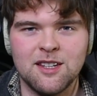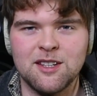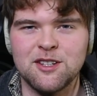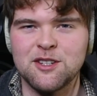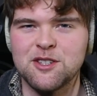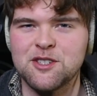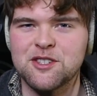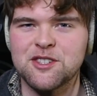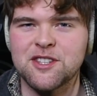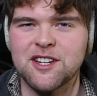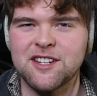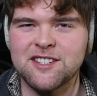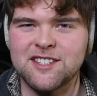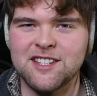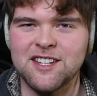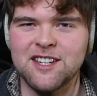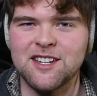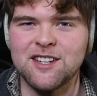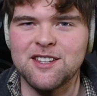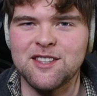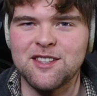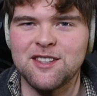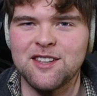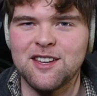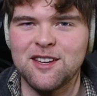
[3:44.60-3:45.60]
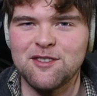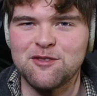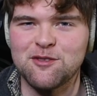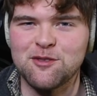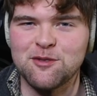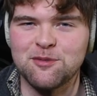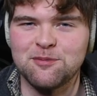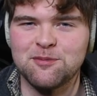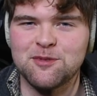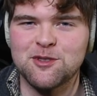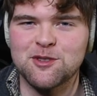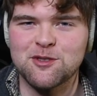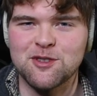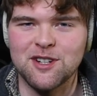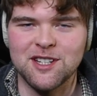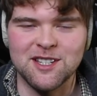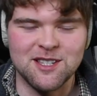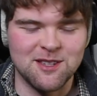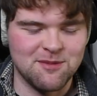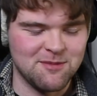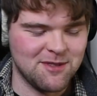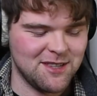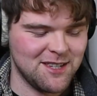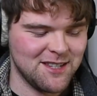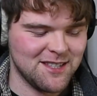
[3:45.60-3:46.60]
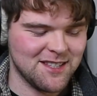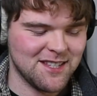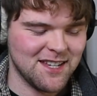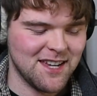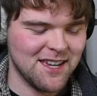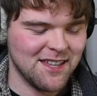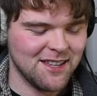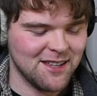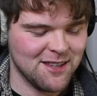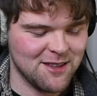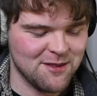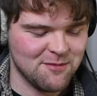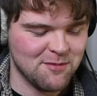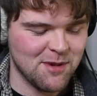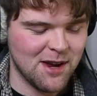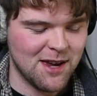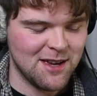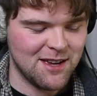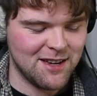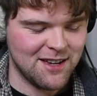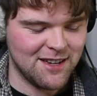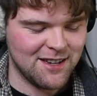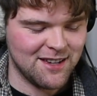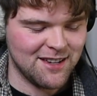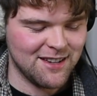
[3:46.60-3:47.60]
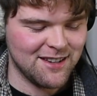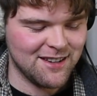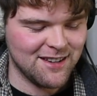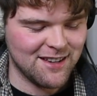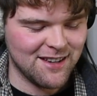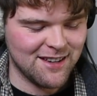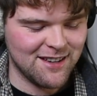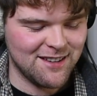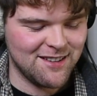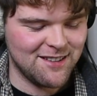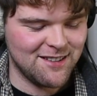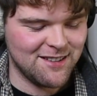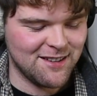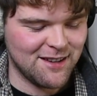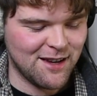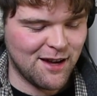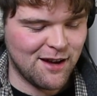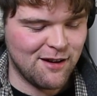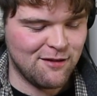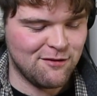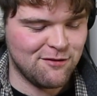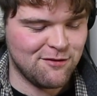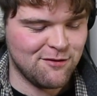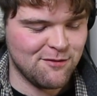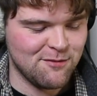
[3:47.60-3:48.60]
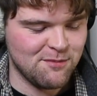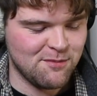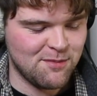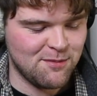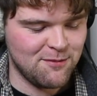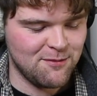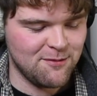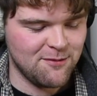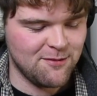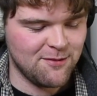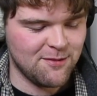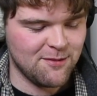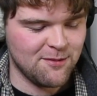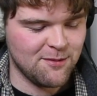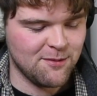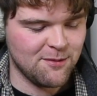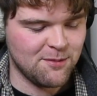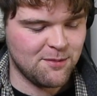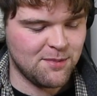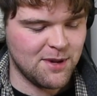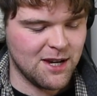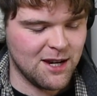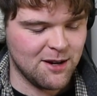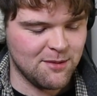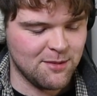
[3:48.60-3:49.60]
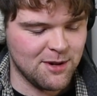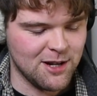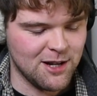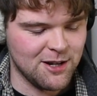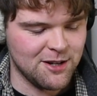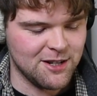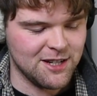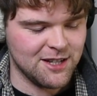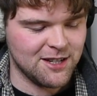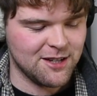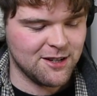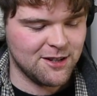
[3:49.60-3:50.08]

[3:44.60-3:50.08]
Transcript: You start to hear that if you string some of these together, they might have bigger melodic